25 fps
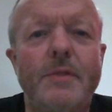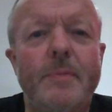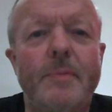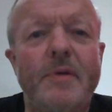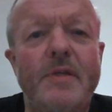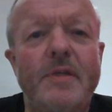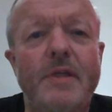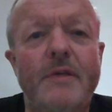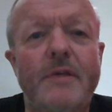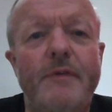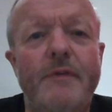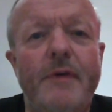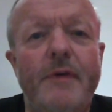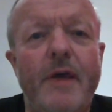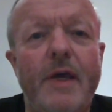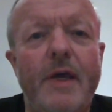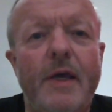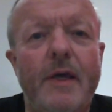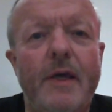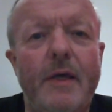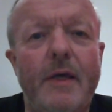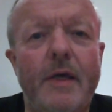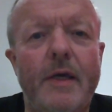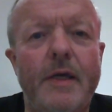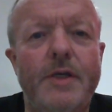
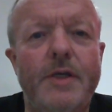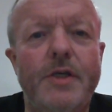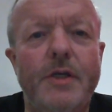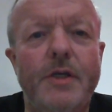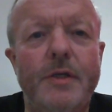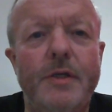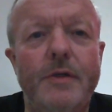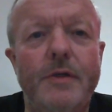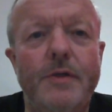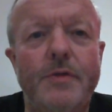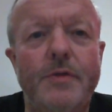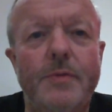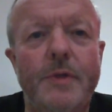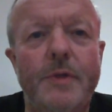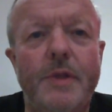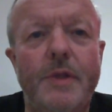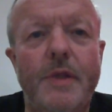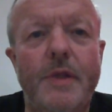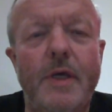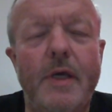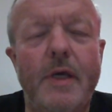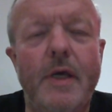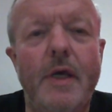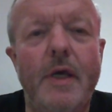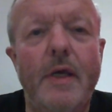specific issues with
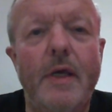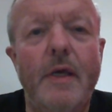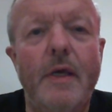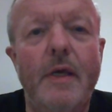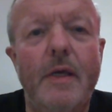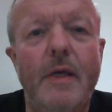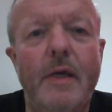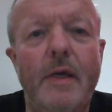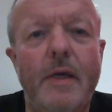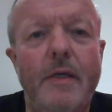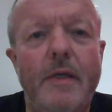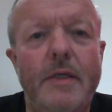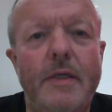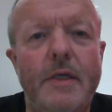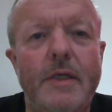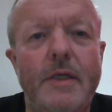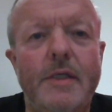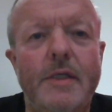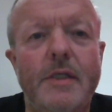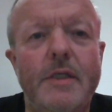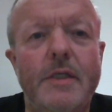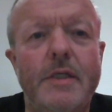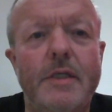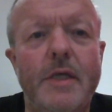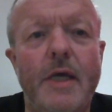the
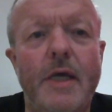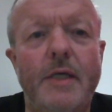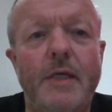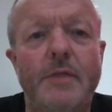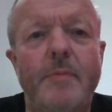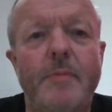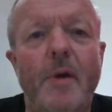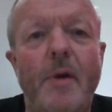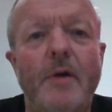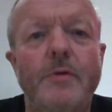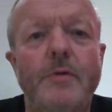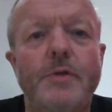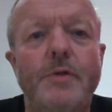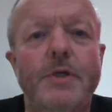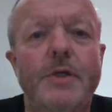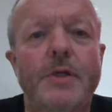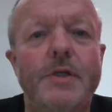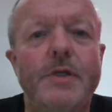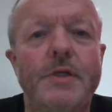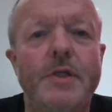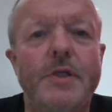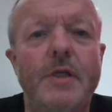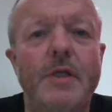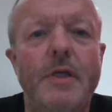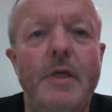indecent
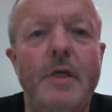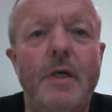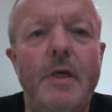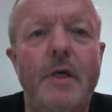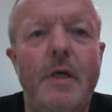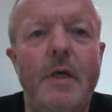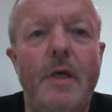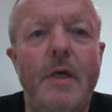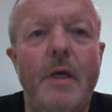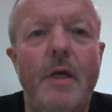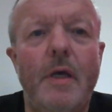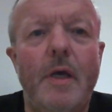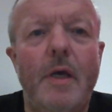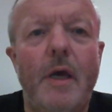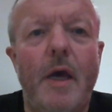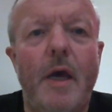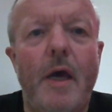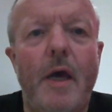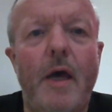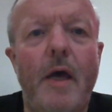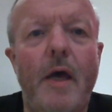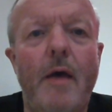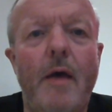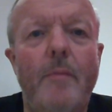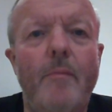exposures.
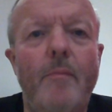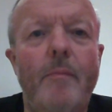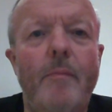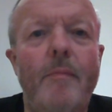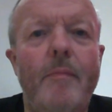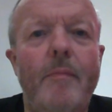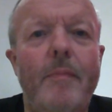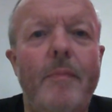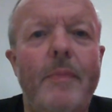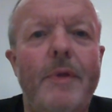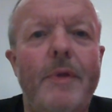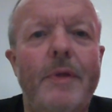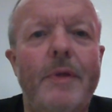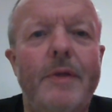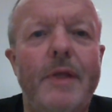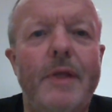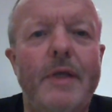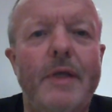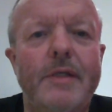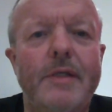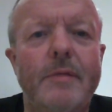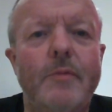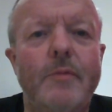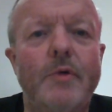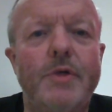Um,
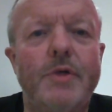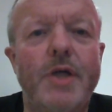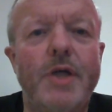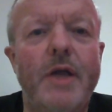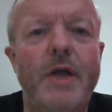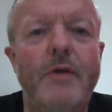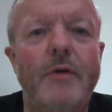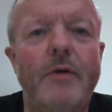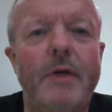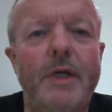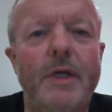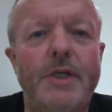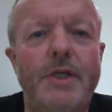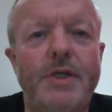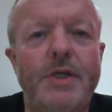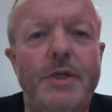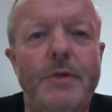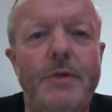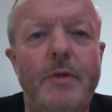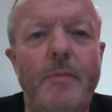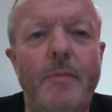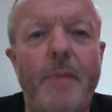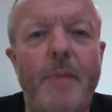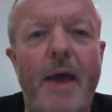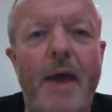there's a more general
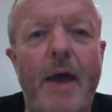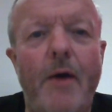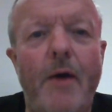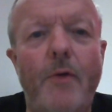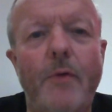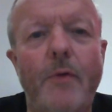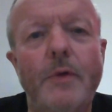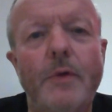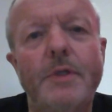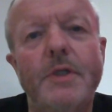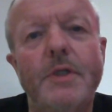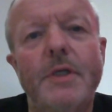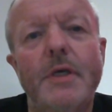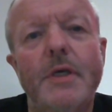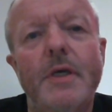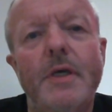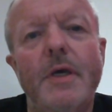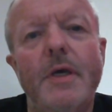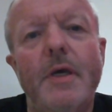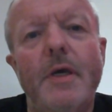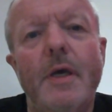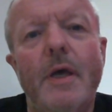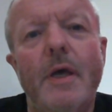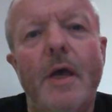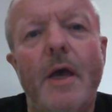issue about
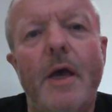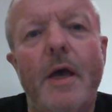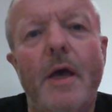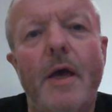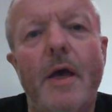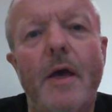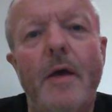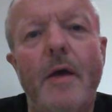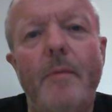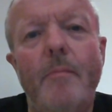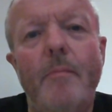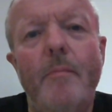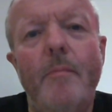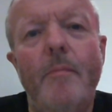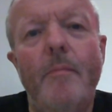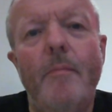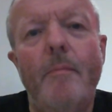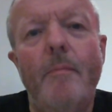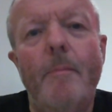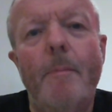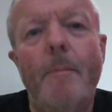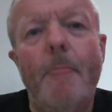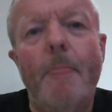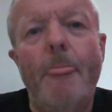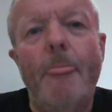
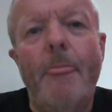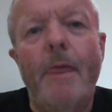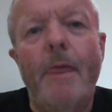um,